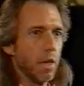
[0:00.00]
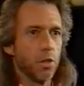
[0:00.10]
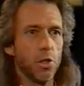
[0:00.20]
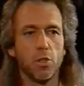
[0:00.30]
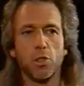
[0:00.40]

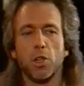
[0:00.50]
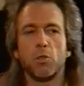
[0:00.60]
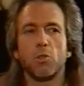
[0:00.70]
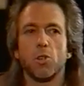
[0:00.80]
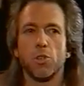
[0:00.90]
And she
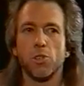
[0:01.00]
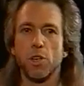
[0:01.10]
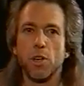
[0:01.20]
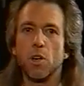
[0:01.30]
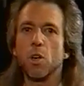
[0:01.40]
continued her
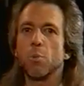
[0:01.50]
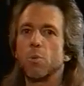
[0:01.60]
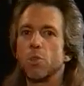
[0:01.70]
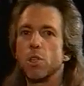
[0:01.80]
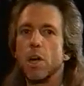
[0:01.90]
journey home,
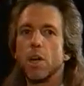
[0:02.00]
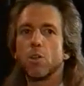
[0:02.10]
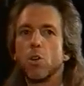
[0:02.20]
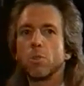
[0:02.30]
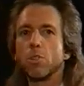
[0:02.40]
and when she
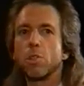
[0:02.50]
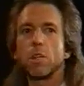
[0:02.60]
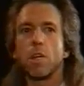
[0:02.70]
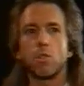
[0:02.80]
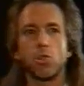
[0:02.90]
got home and
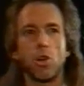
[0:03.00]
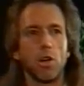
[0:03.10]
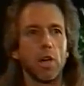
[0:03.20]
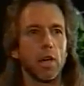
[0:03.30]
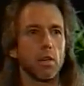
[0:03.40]
set that
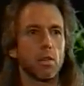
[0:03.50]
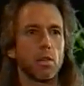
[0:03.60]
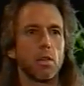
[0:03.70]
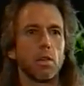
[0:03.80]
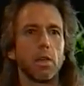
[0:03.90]
jar
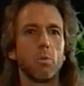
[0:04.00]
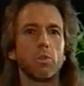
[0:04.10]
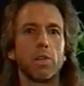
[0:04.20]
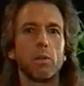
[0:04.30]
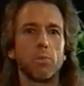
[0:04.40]
down, it
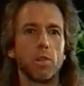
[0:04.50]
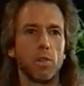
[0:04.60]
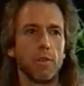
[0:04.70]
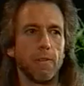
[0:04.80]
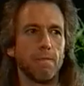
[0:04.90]
was empty.